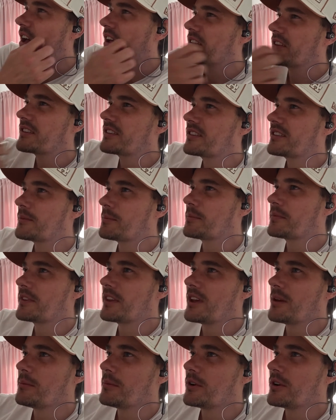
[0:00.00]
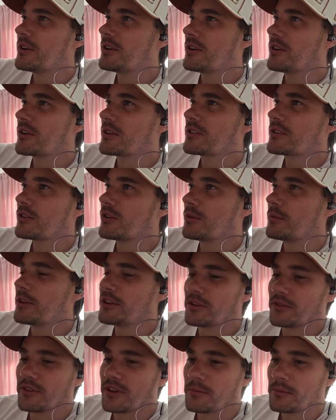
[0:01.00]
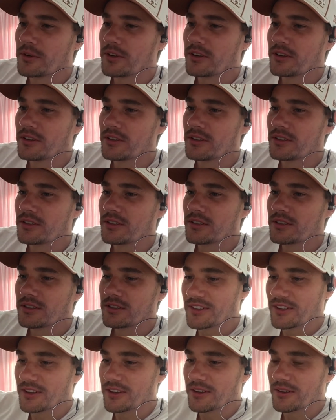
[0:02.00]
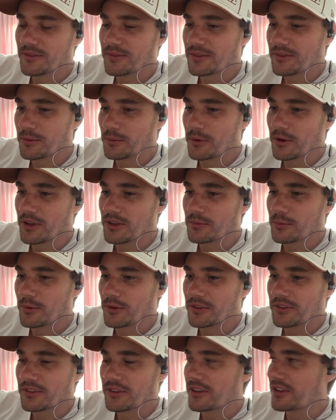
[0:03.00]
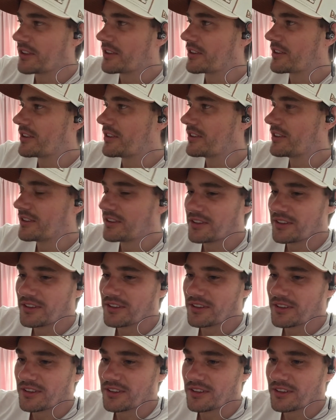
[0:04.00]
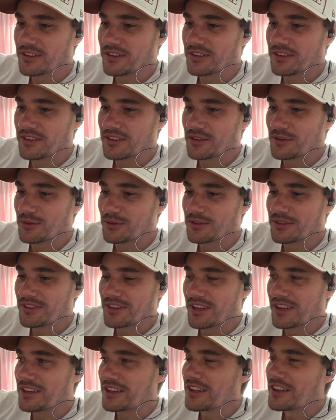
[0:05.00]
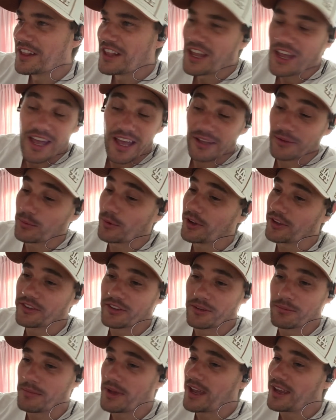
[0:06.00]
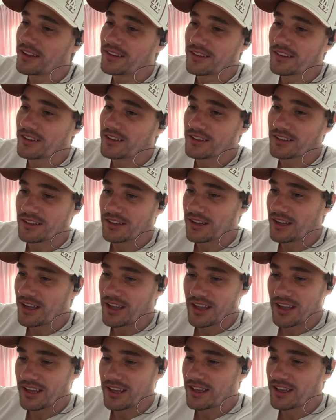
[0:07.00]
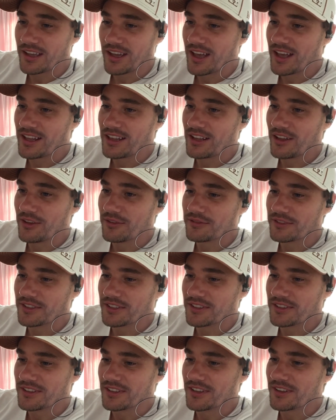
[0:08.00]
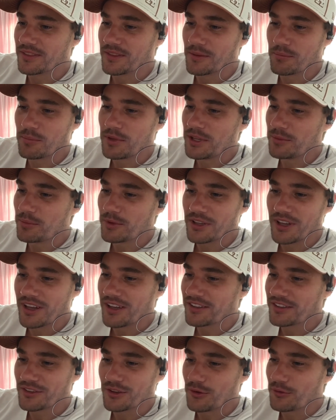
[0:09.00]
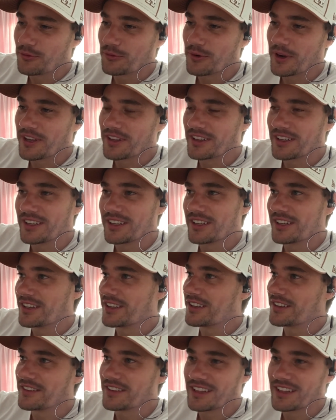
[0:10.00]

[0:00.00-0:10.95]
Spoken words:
September, October, November. The world was in a good state. It was amazing. I loved it. The people are so friendly.